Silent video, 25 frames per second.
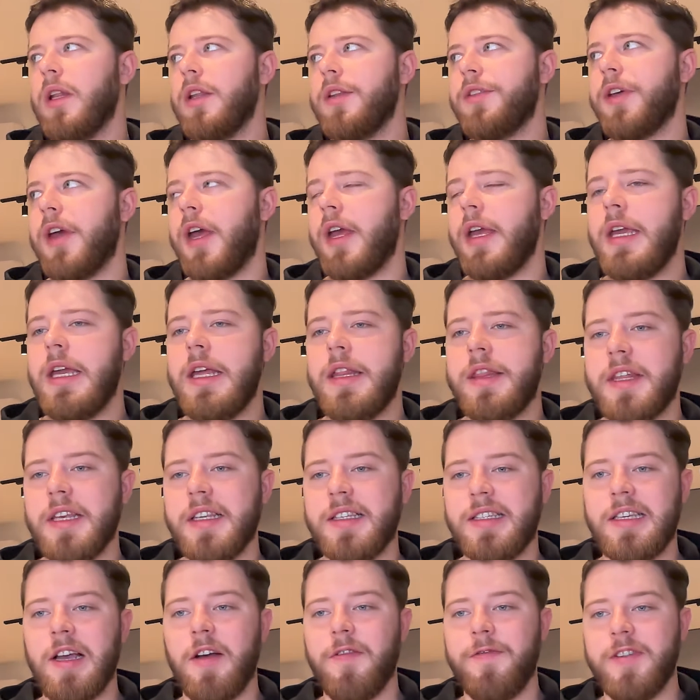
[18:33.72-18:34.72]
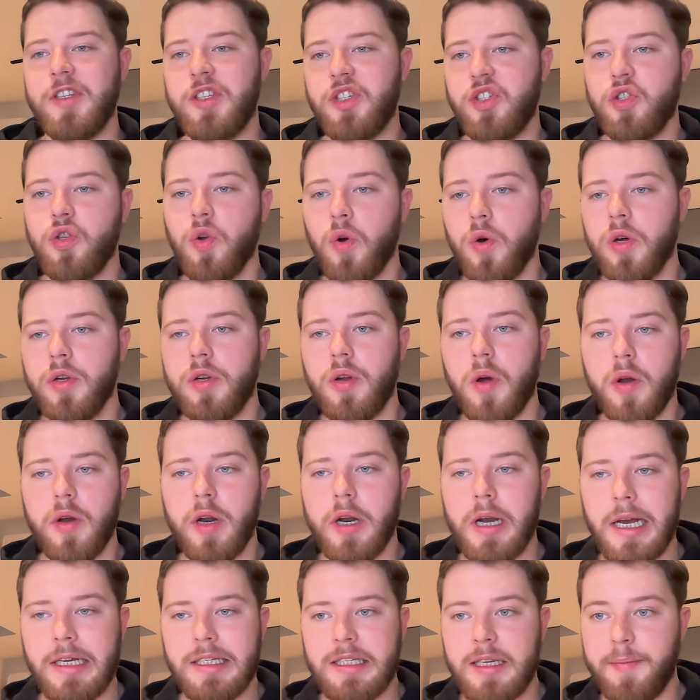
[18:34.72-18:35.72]
the ETH itself is stored on
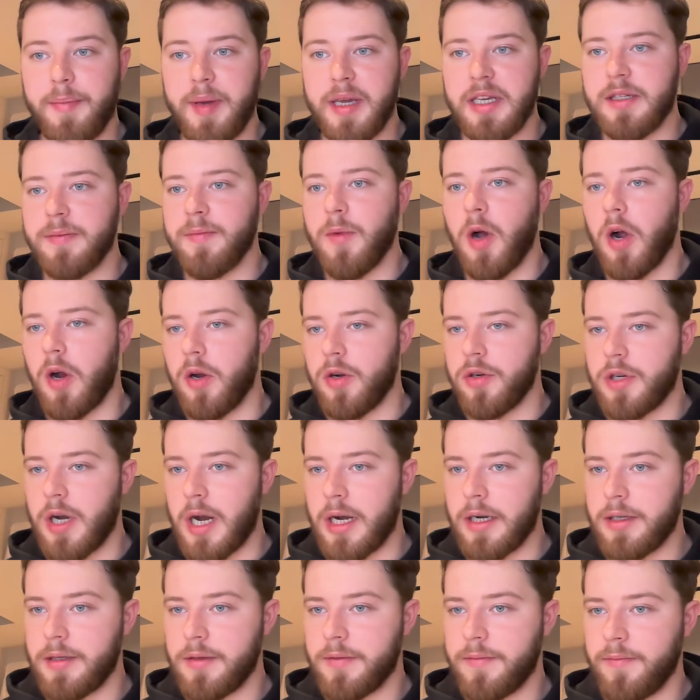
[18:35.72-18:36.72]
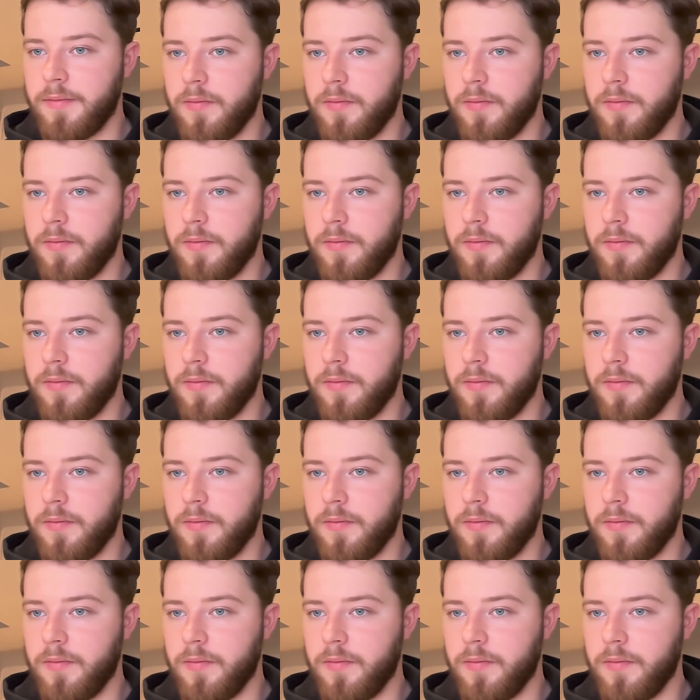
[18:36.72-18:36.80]
an ICP smart contract,